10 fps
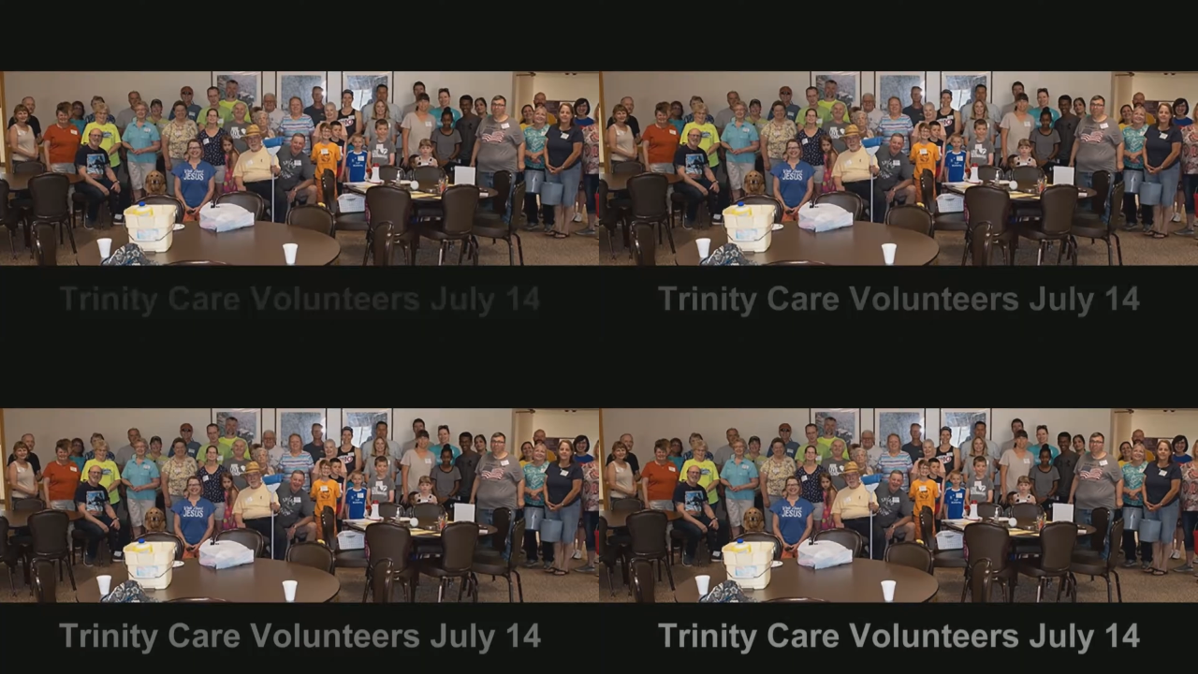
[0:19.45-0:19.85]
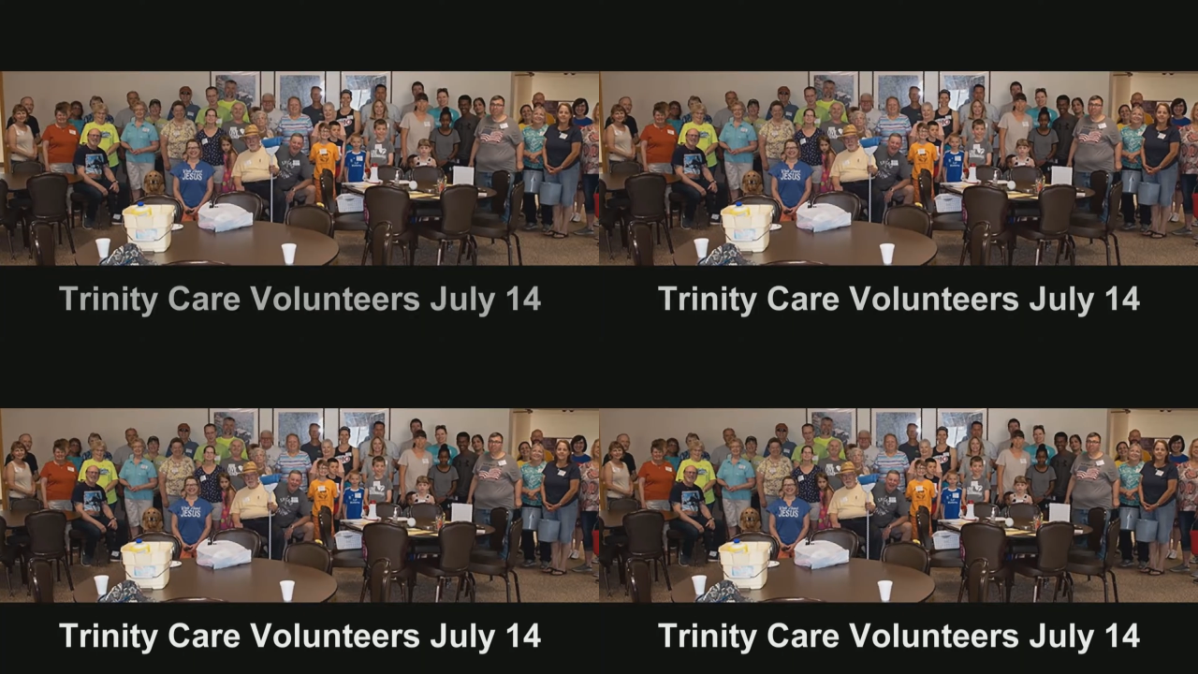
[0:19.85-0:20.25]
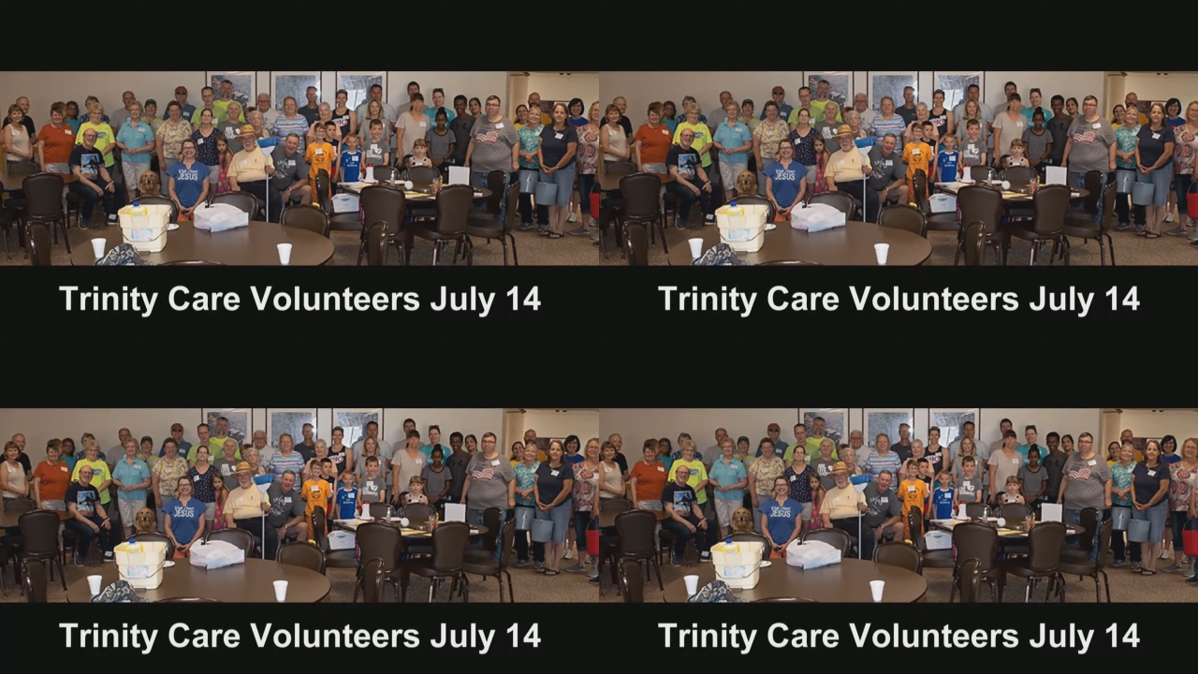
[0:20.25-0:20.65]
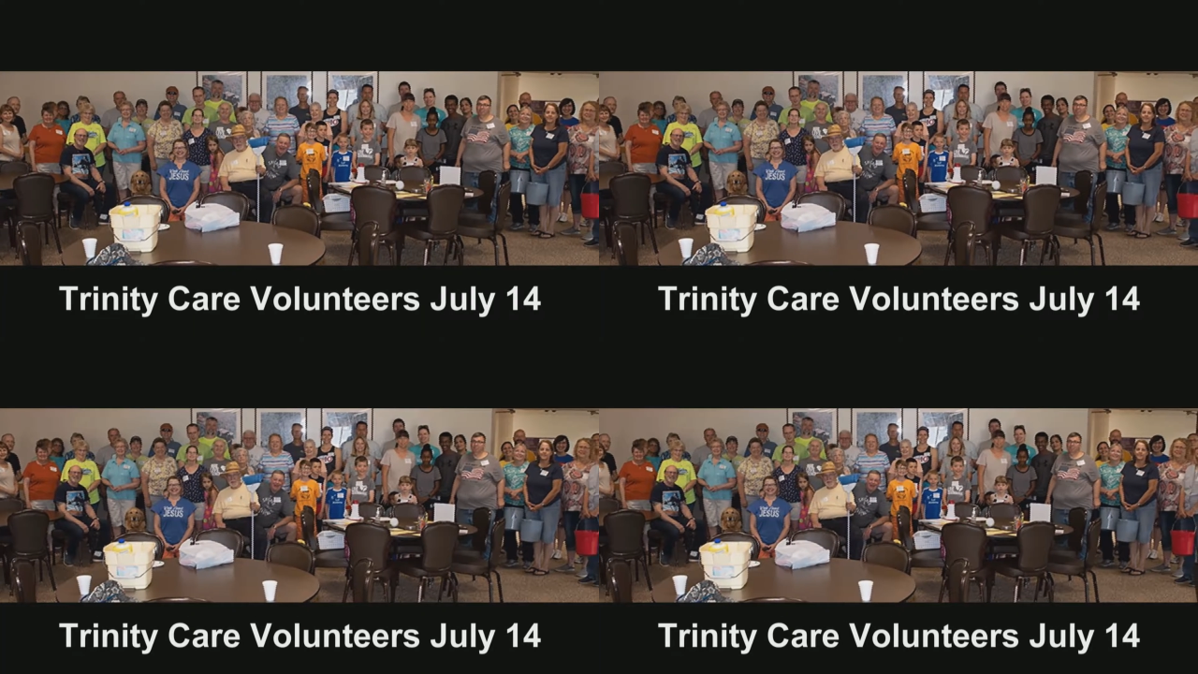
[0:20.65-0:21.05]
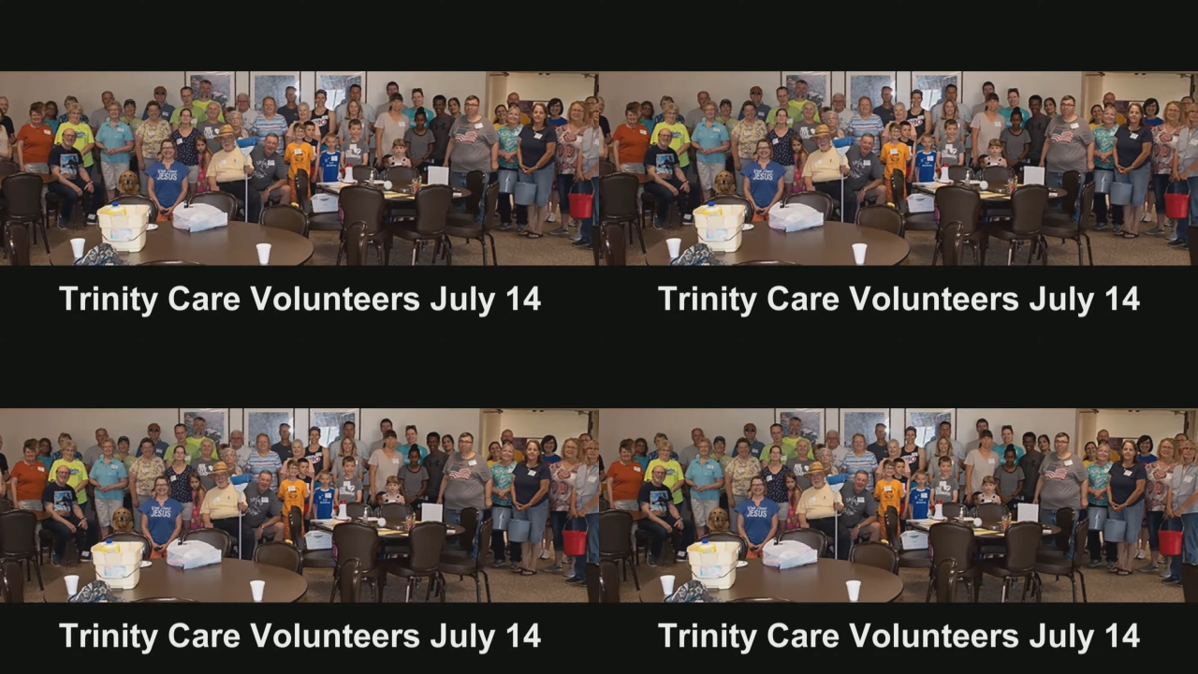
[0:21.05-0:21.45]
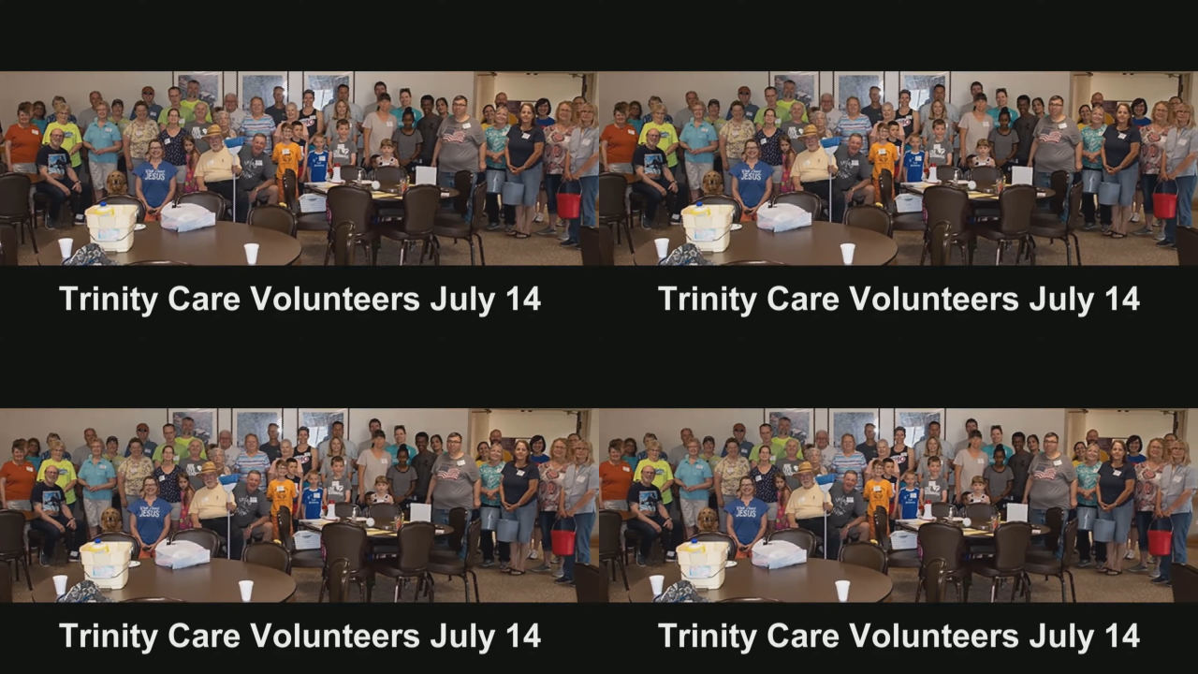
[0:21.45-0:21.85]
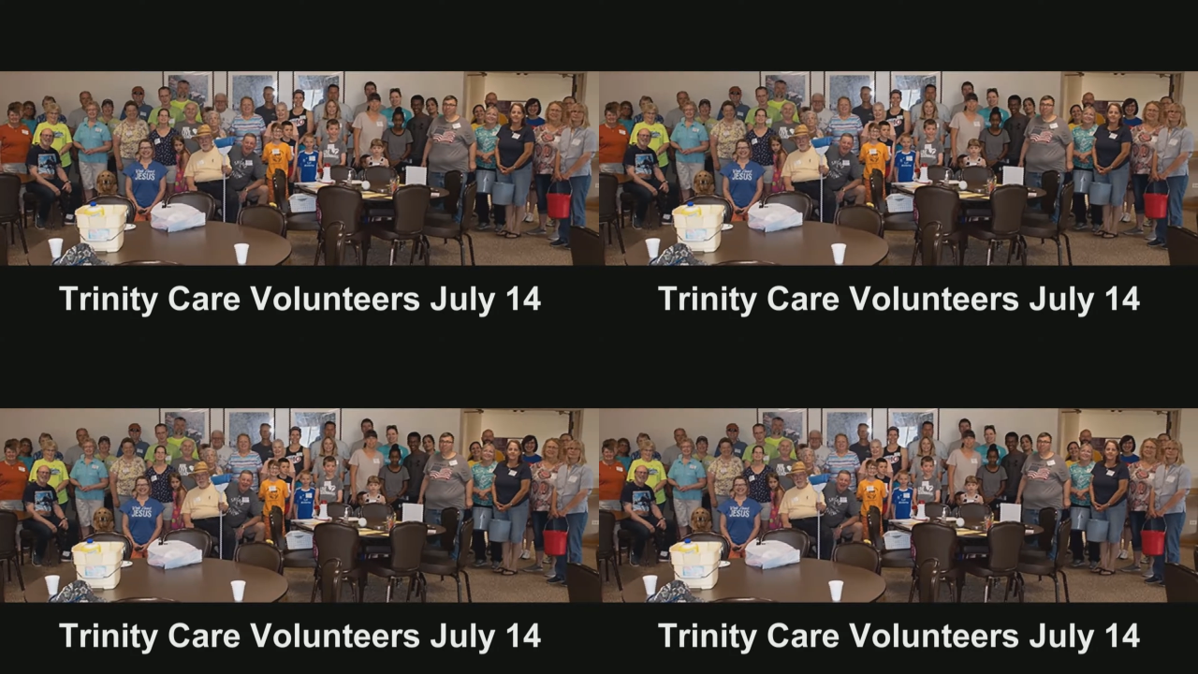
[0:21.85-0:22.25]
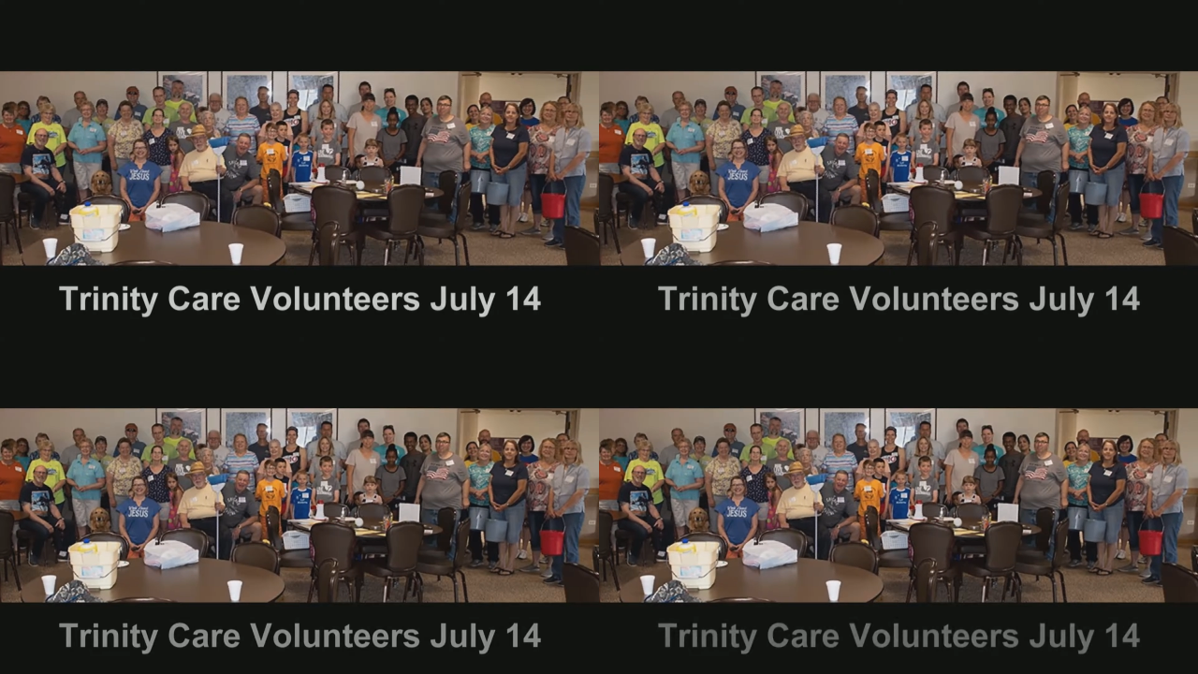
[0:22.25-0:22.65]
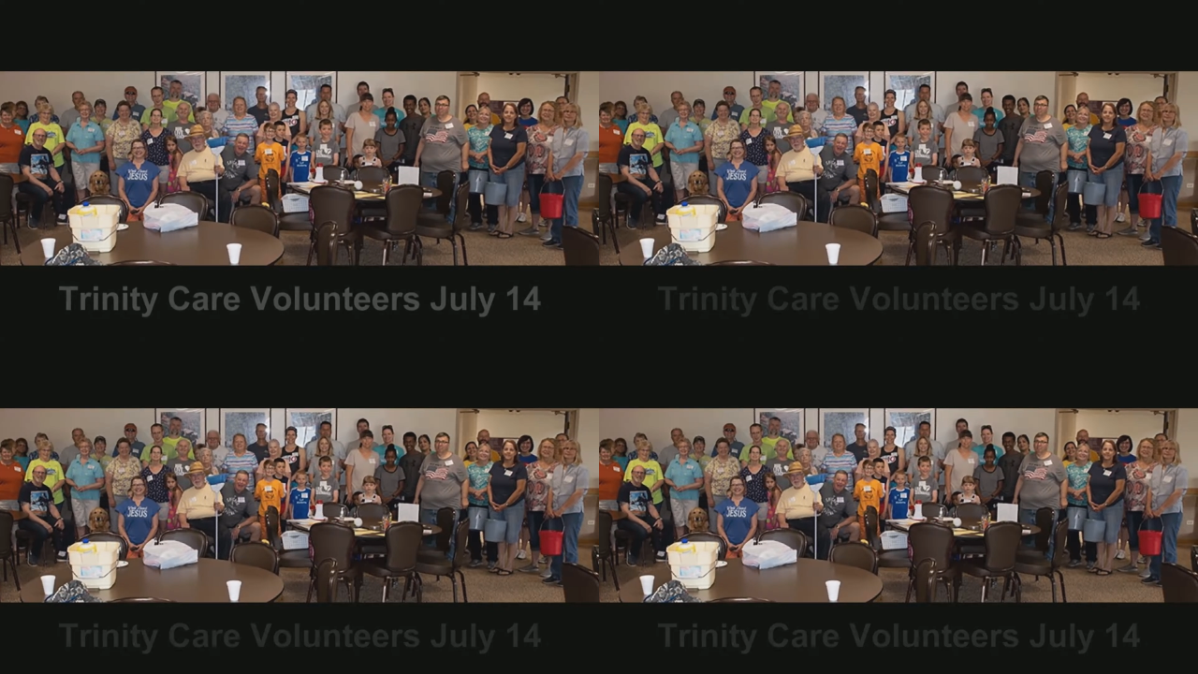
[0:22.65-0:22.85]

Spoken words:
Nobody's mouth can be seen.